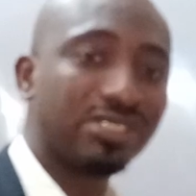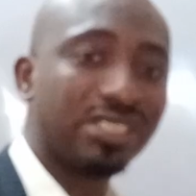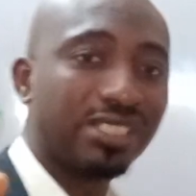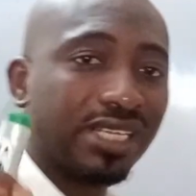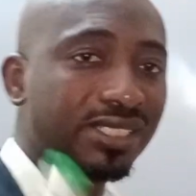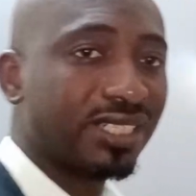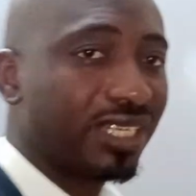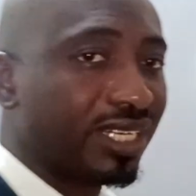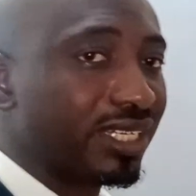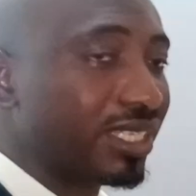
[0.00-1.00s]
the next
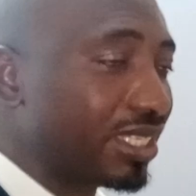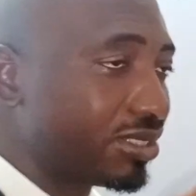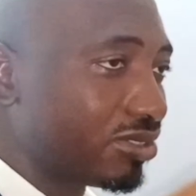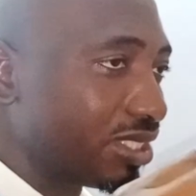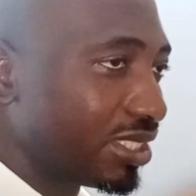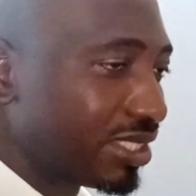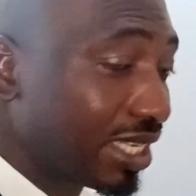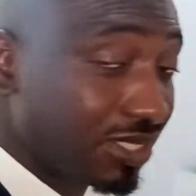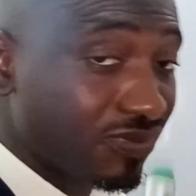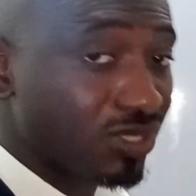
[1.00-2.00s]

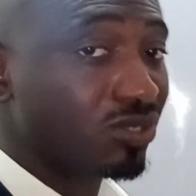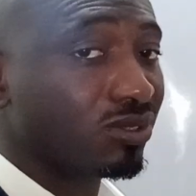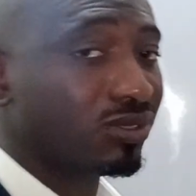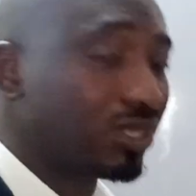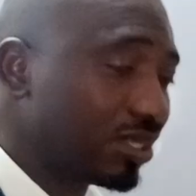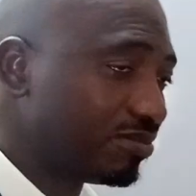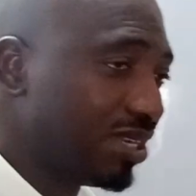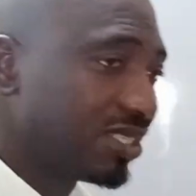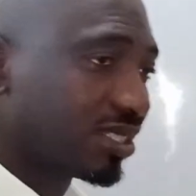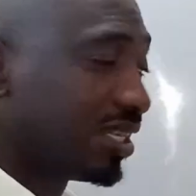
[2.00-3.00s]
video.
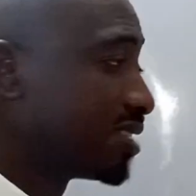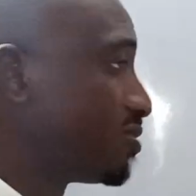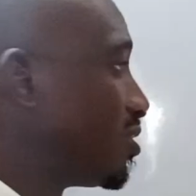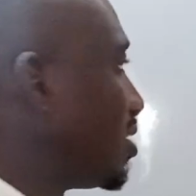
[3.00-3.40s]
Please, let's quickly